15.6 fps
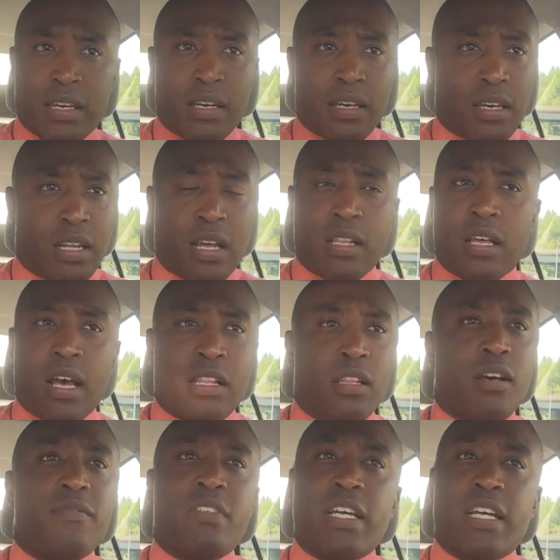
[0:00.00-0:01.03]
thing. I
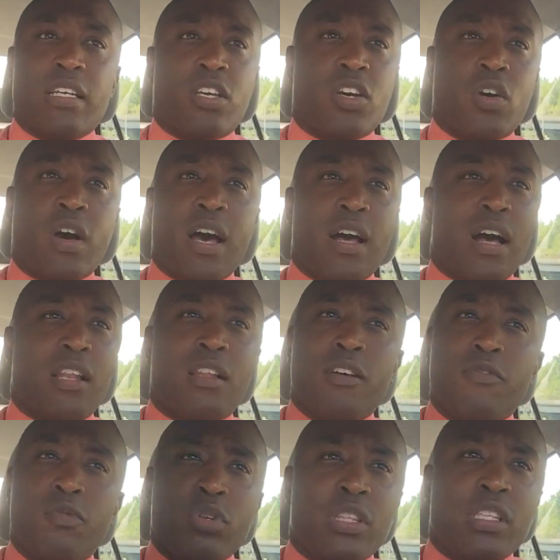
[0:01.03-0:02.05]
love TEDCO. I
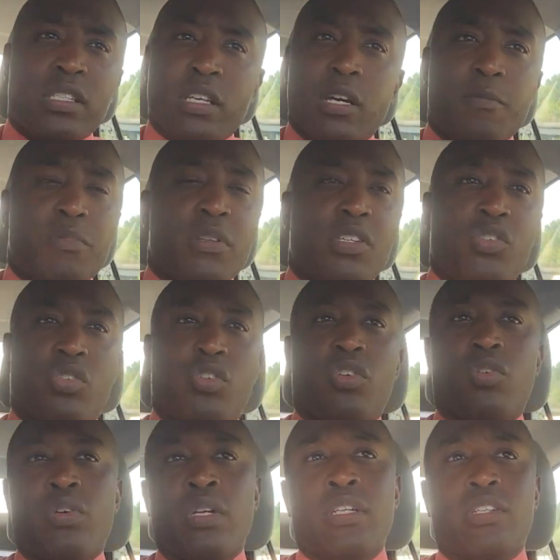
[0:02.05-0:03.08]
love what these companies are
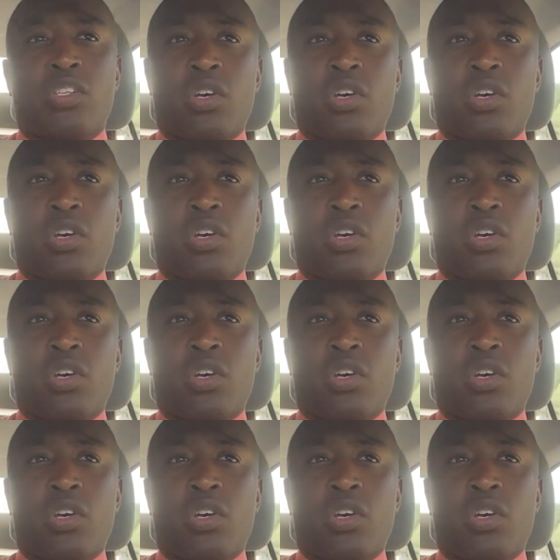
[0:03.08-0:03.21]
doing.